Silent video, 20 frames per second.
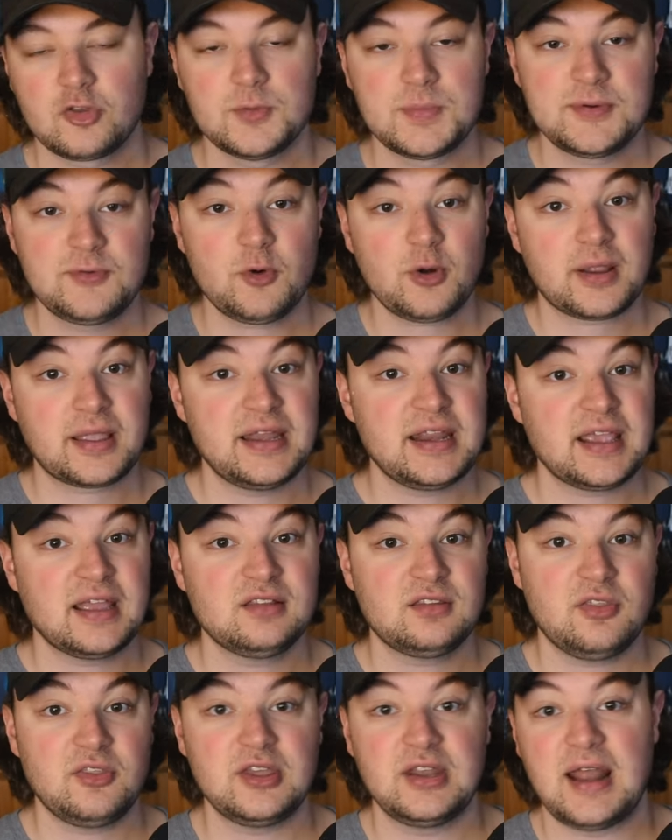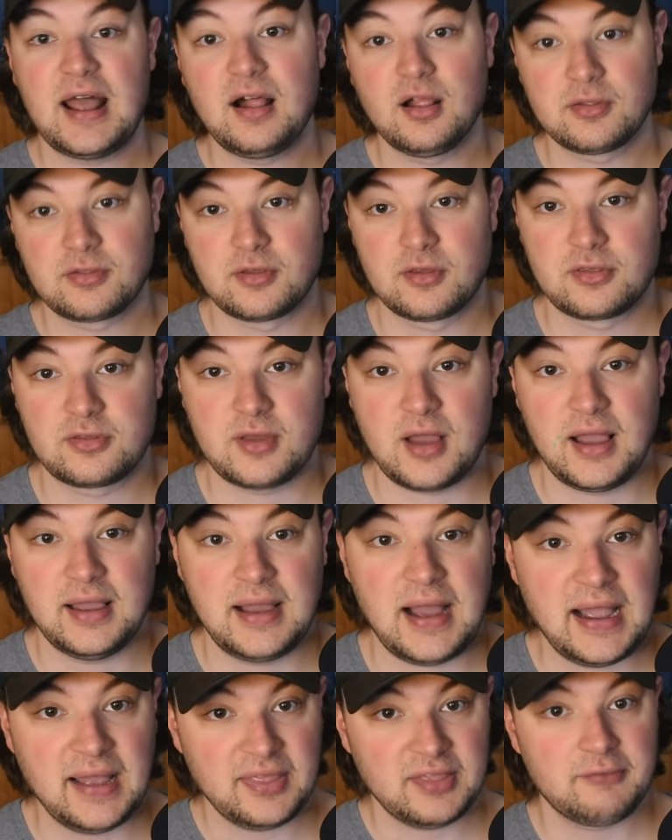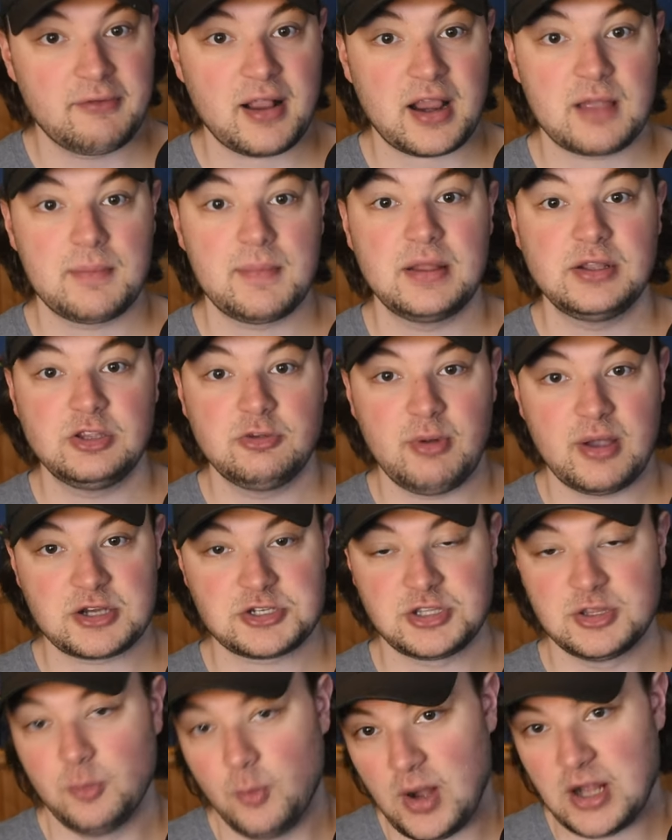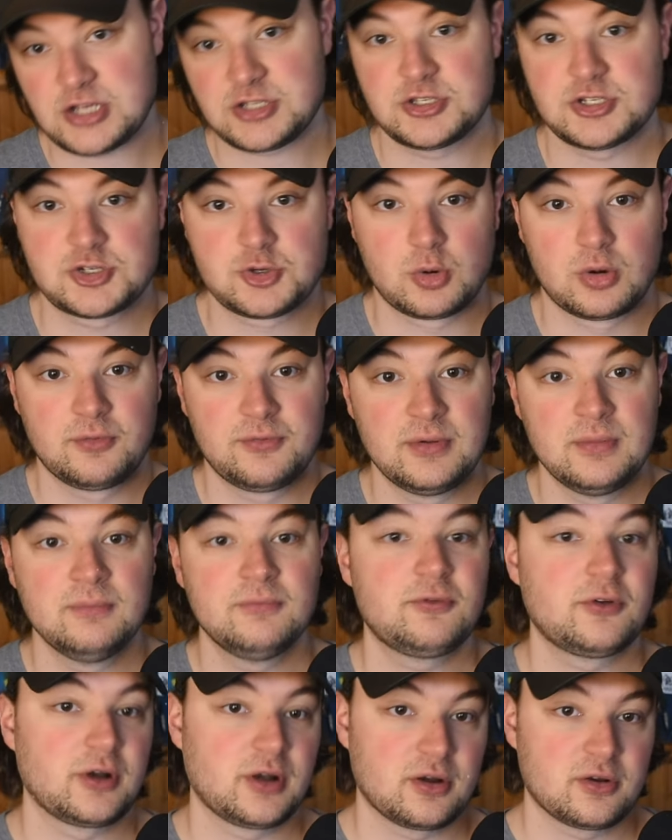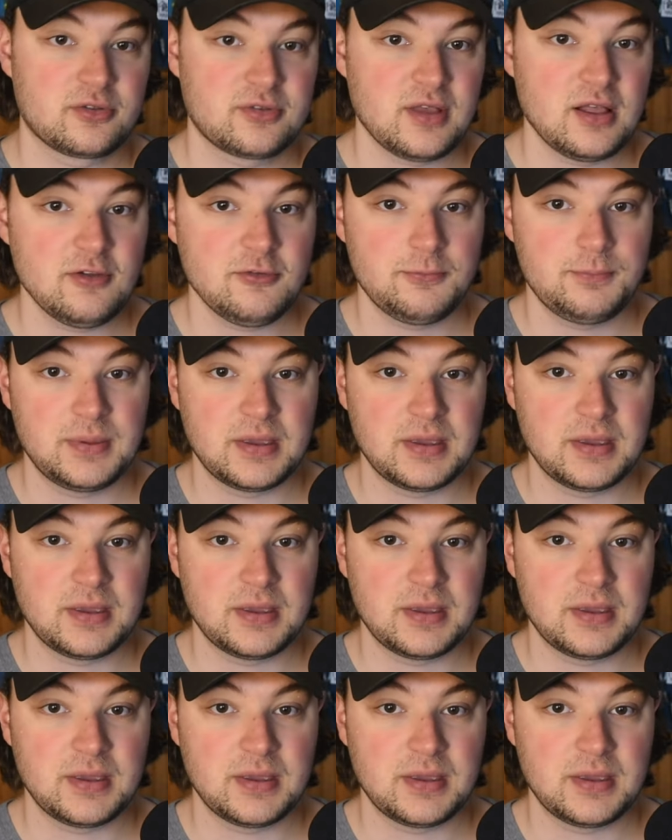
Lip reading: So before getting into the analysis, I highly recommend you actually watch the short film for yourself,